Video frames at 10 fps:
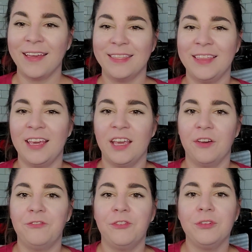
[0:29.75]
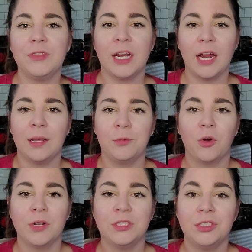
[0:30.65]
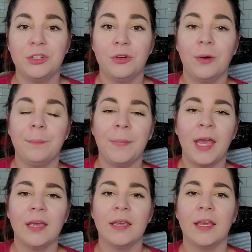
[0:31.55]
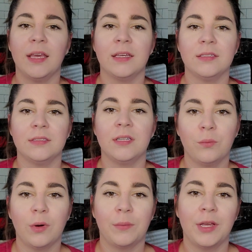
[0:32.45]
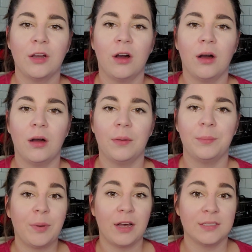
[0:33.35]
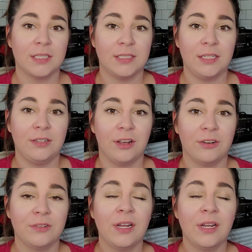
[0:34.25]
The food that I'm going to make is what we call Pastatino,